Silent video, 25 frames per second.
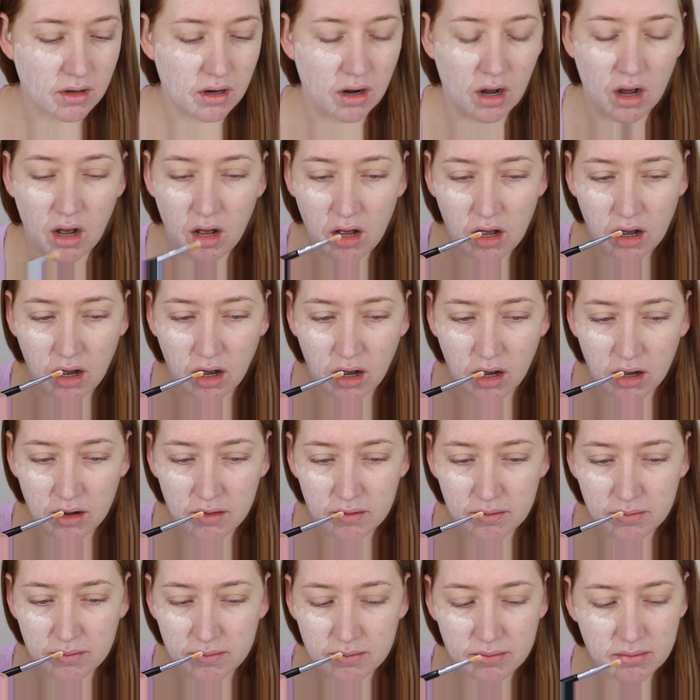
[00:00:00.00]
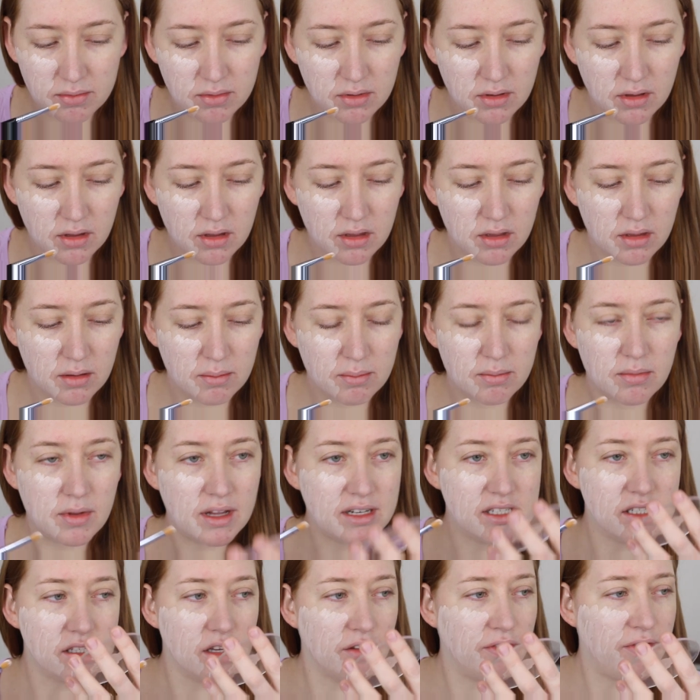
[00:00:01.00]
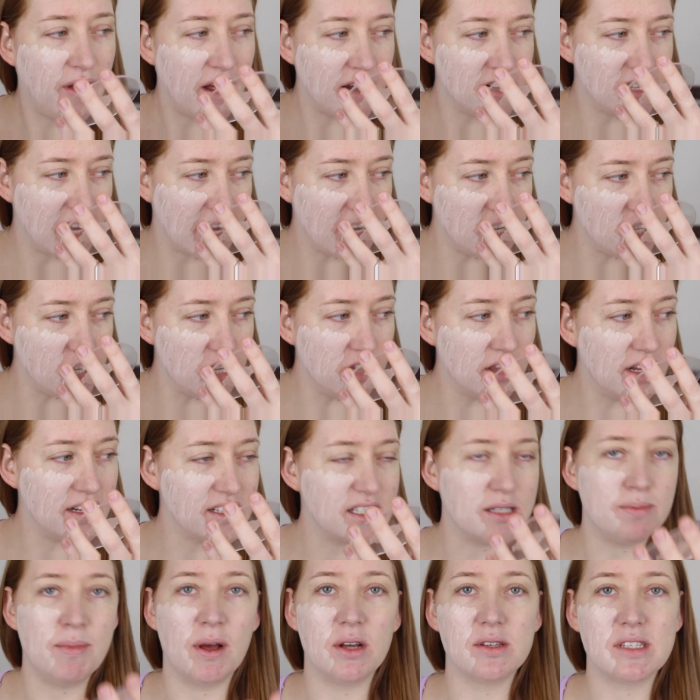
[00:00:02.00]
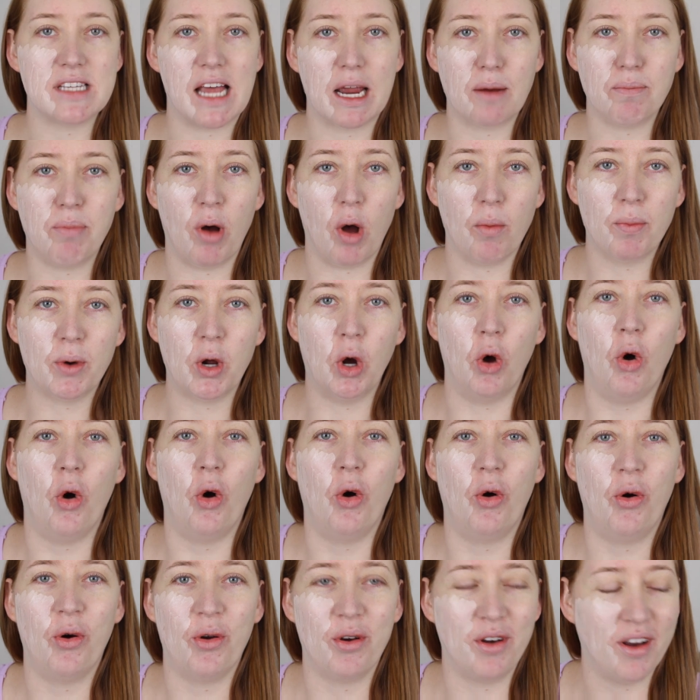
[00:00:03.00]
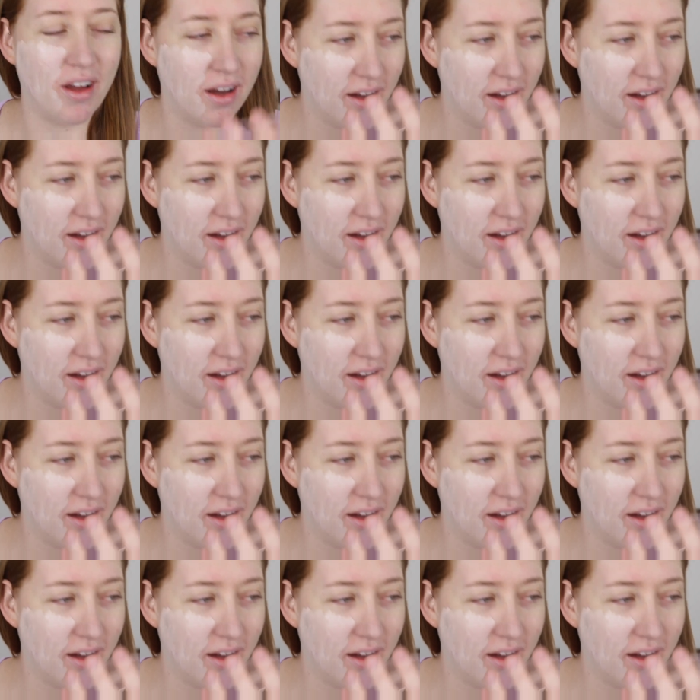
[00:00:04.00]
Oh, it's the foundation that smells like popcorn.